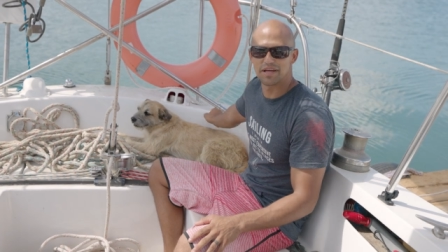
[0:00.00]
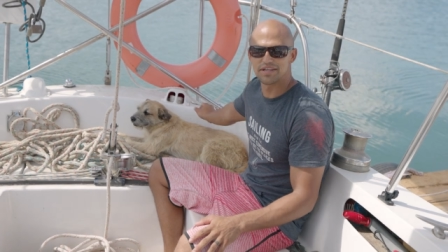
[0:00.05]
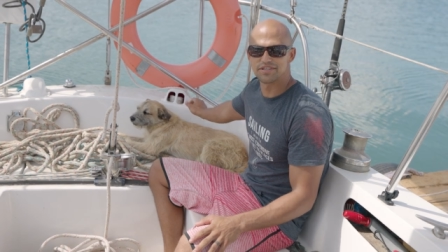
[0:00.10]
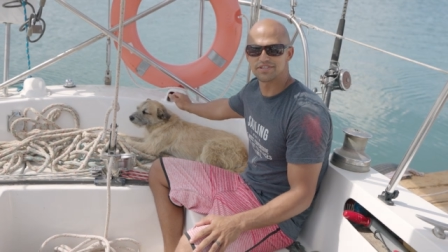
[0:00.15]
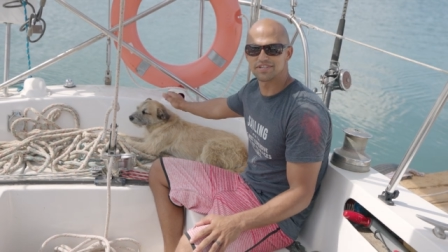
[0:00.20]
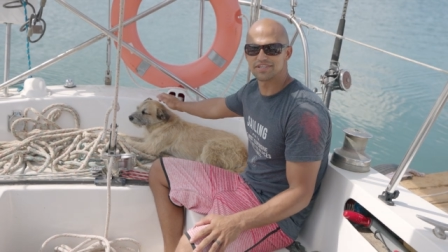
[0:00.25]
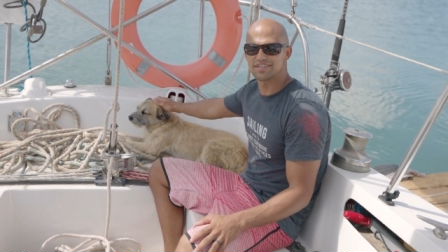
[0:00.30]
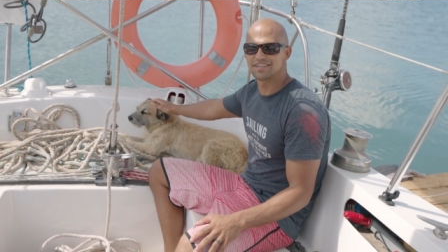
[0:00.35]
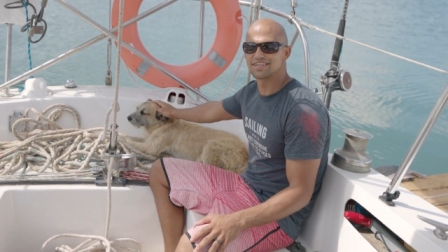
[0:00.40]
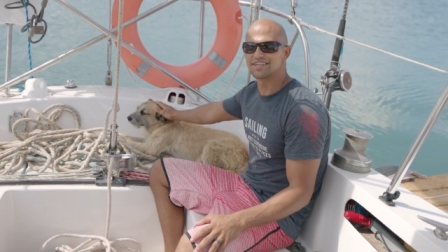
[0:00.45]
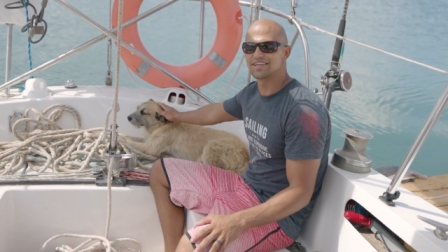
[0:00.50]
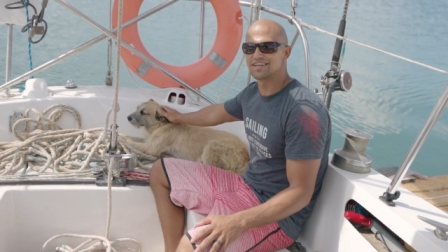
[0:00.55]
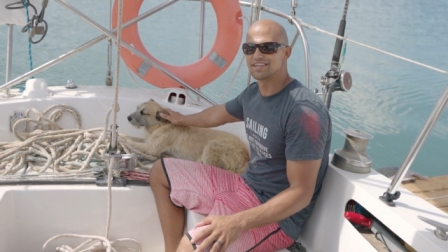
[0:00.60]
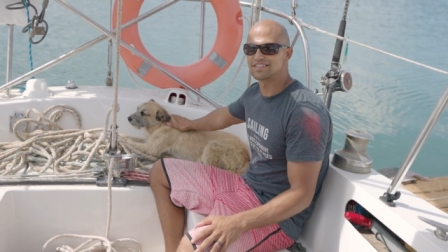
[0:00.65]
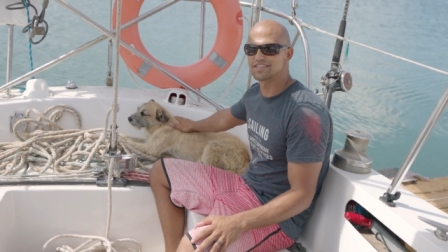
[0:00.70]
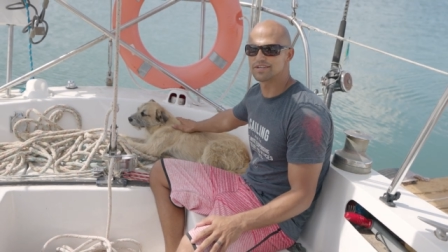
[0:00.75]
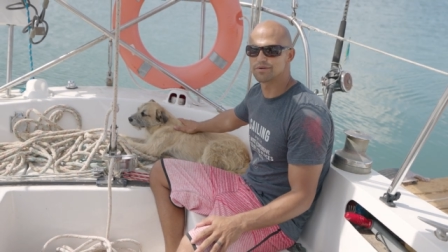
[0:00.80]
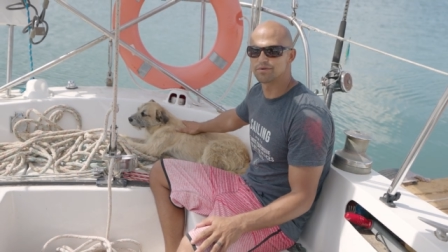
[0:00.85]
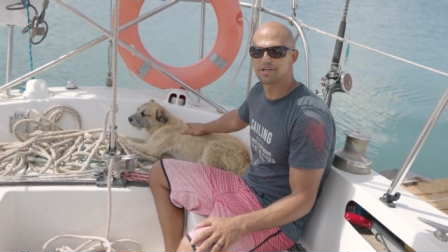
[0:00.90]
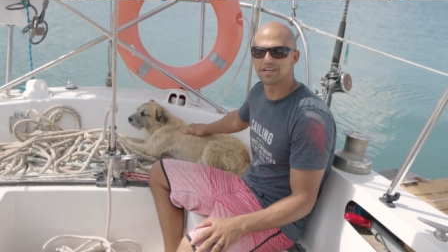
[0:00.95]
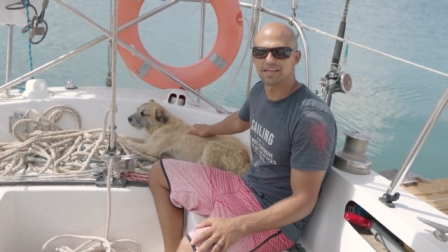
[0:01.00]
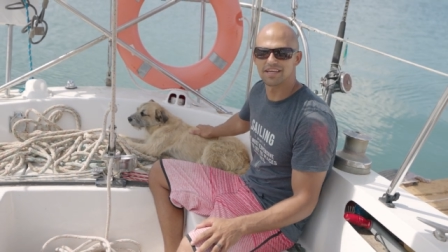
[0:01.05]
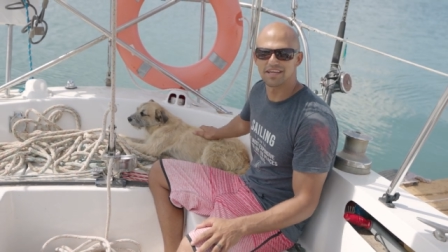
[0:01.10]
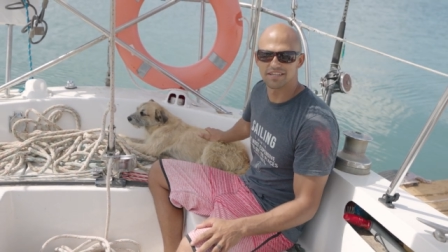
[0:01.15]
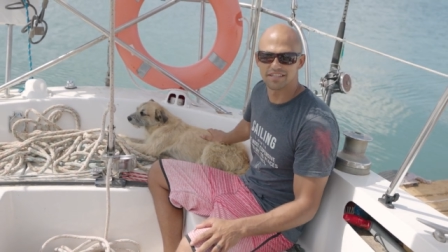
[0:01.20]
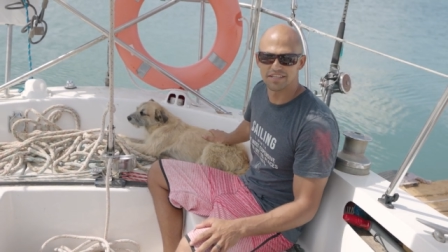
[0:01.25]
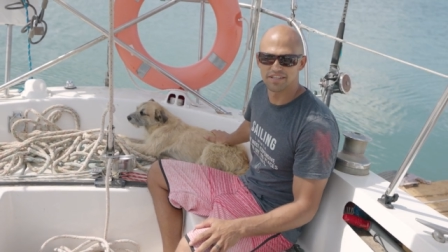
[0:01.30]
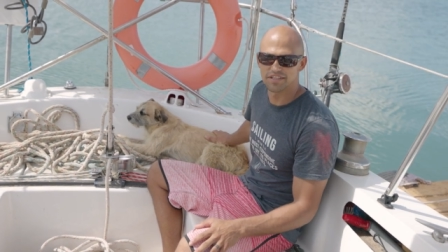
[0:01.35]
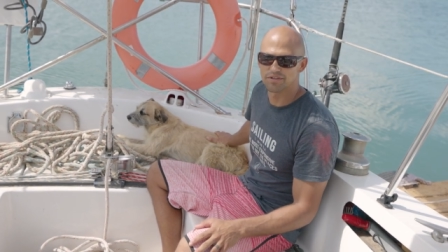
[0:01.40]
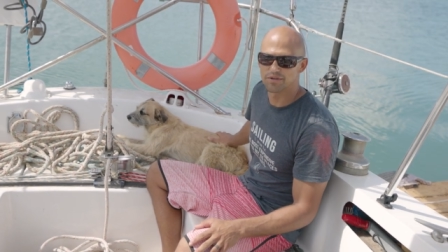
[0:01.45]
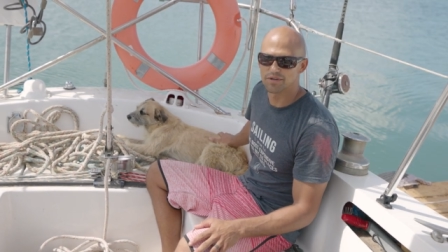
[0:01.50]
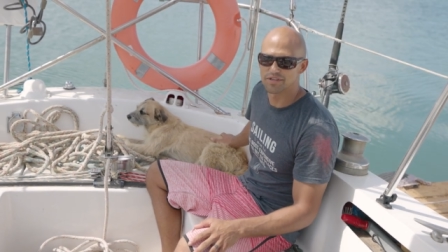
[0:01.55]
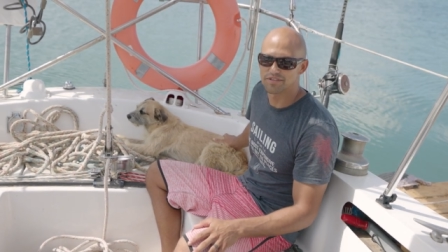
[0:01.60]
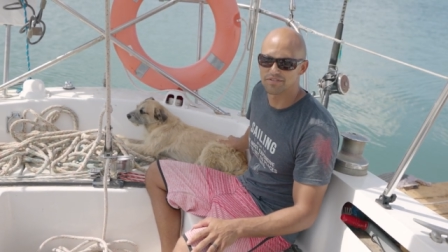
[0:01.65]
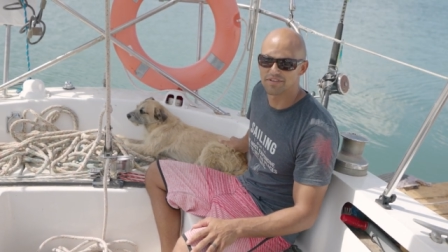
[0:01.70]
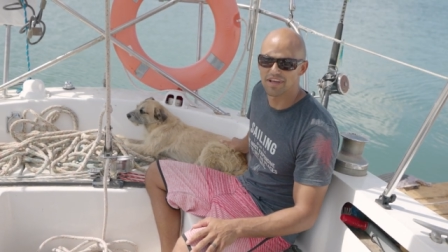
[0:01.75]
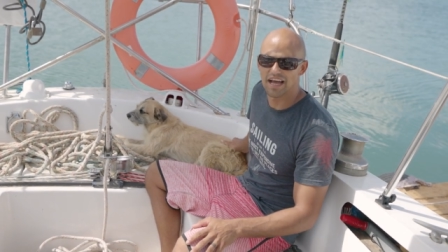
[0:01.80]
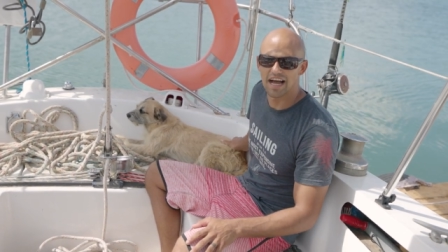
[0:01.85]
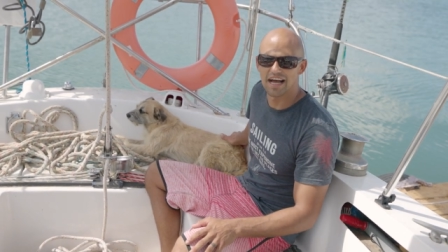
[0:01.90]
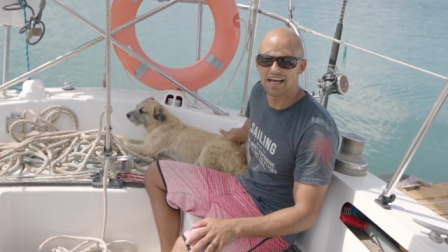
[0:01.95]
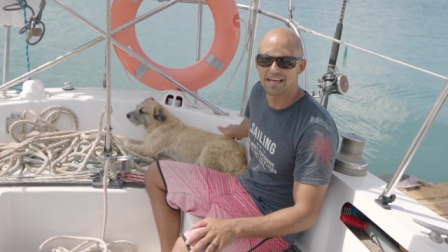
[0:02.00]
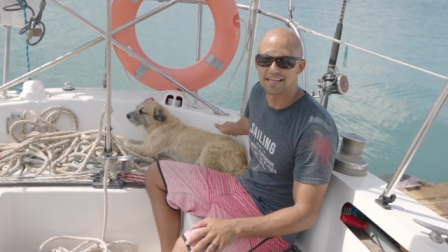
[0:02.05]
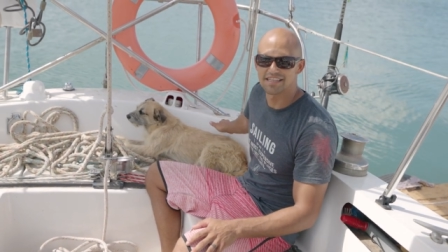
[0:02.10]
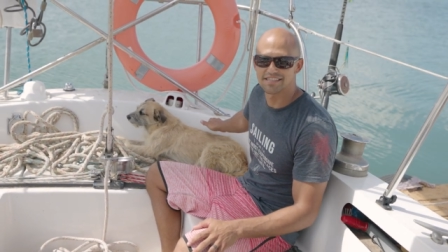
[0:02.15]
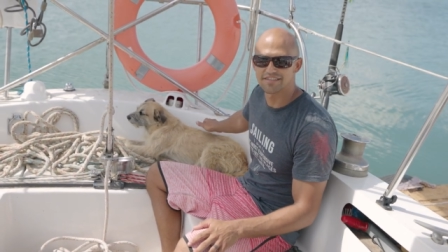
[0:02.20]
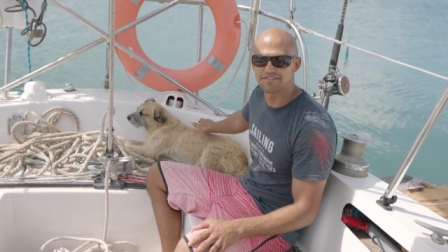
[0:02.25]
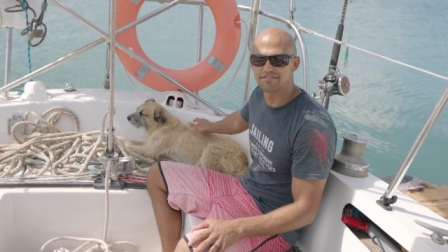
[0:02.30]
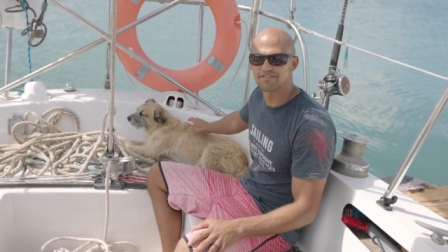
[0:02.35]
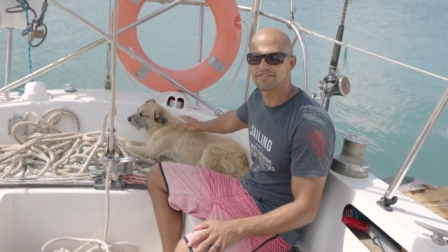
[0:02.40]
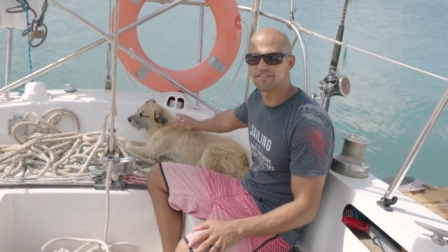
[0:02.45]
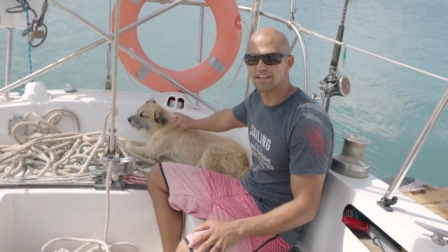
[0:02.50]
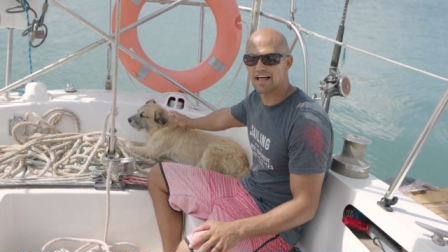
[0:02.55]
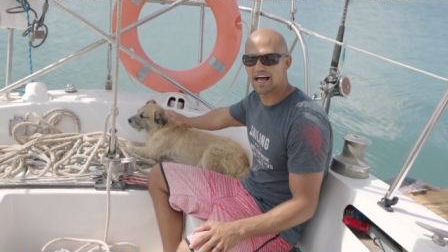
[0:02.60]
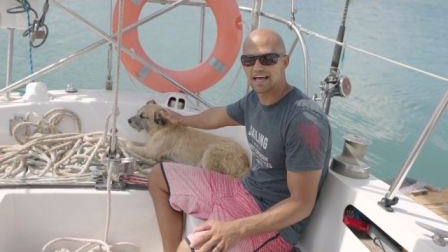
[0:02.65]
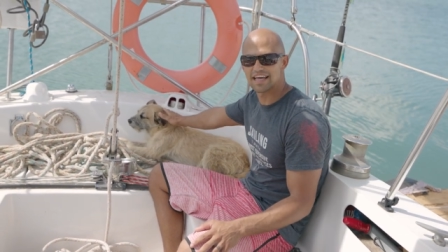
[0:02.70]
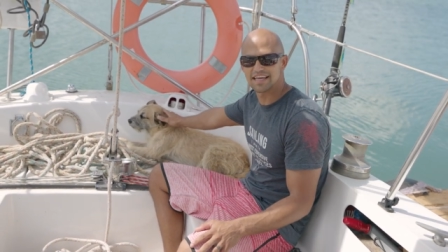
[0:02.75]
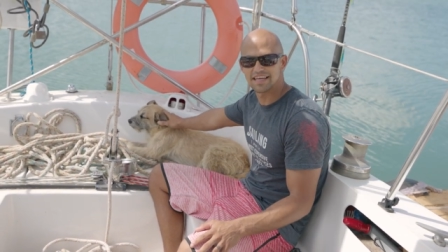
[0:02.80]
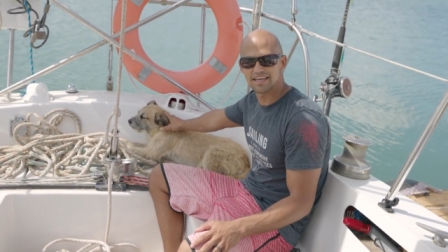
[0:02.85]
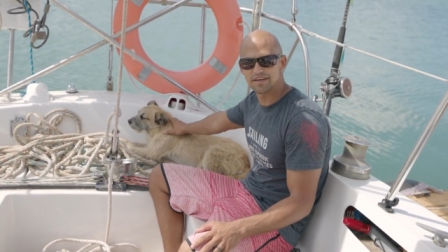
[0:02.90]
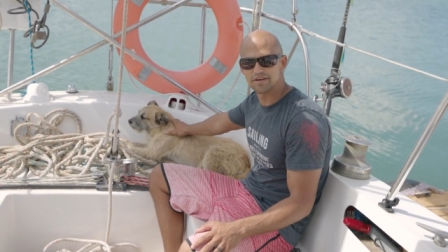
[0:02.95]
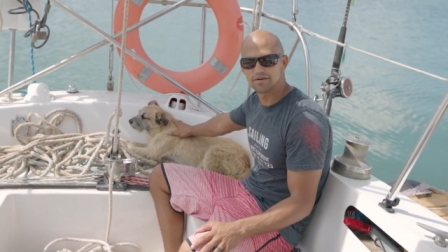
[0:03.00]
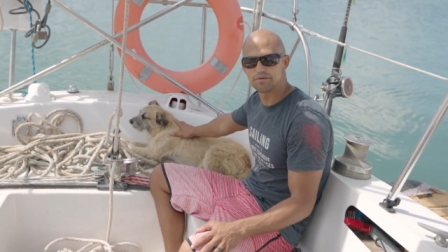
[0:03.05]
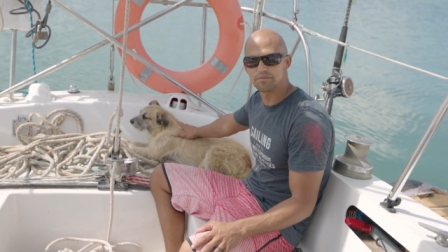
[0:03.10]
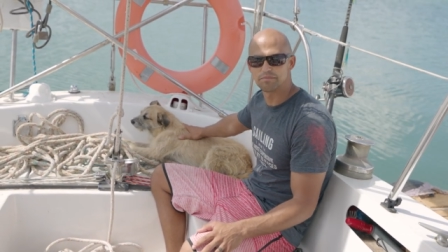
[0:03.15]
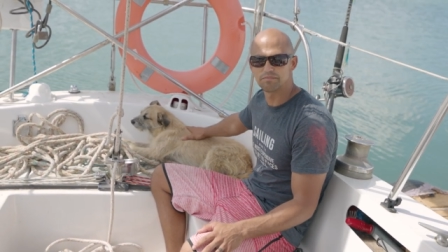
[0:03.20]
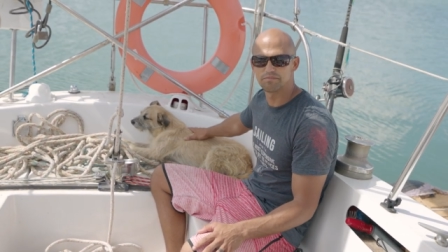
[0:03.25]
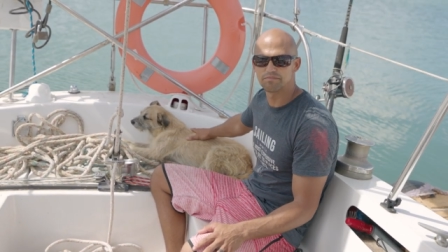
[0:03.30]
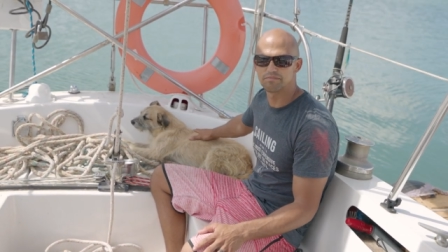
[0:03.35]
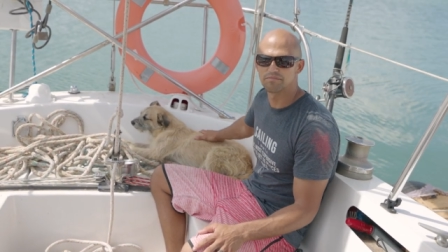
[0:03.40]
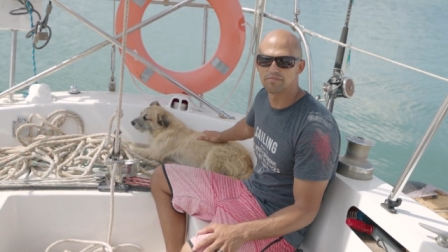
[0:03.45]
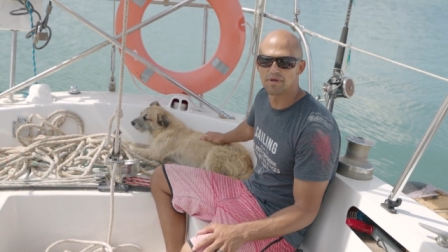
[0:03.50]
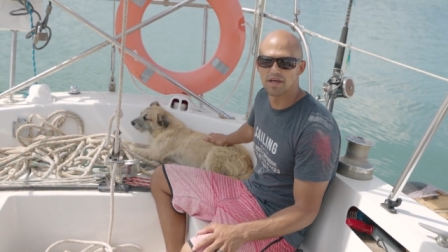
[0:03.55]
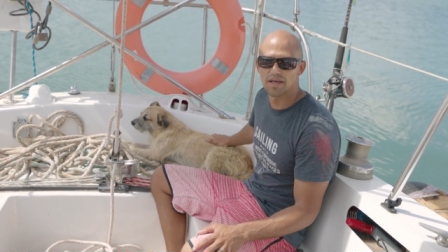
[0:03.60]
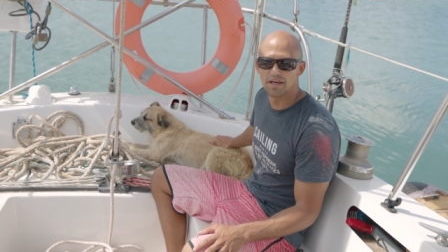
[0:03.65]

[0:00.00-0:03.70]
Benji until we can get to the USVI's and fly him